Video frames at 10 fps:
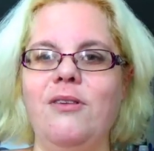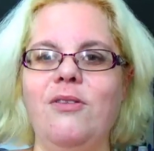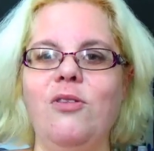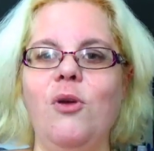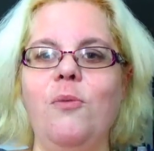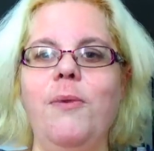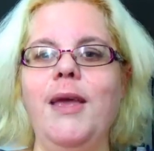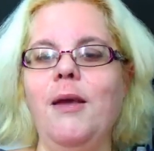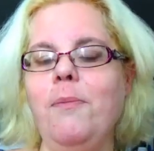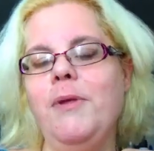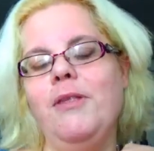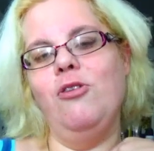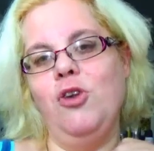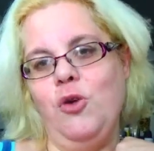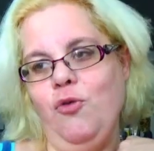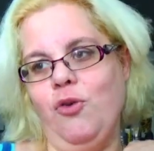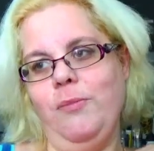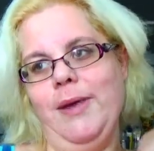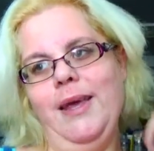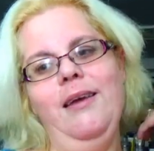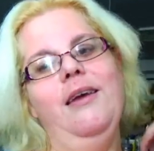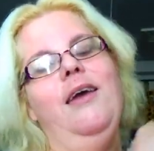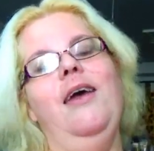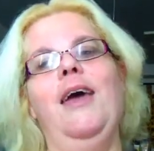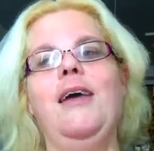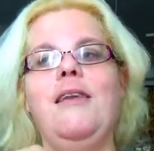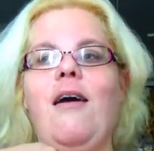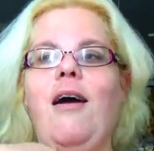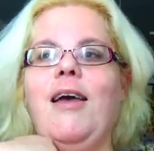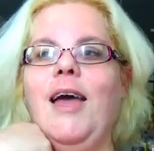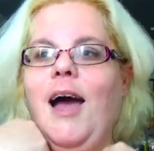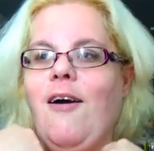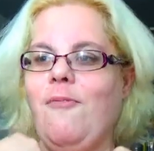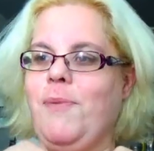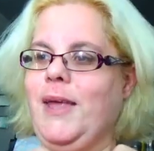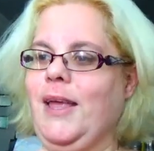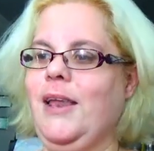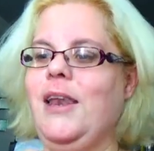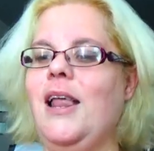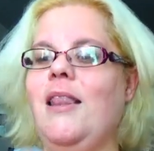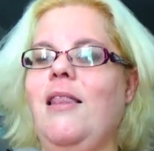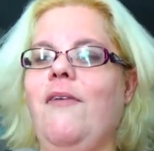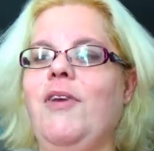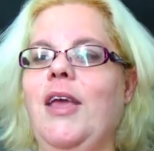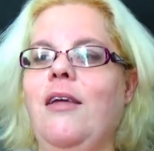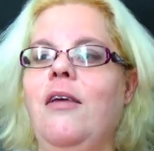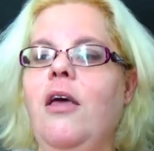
So makeup new for me, and I have been loving it.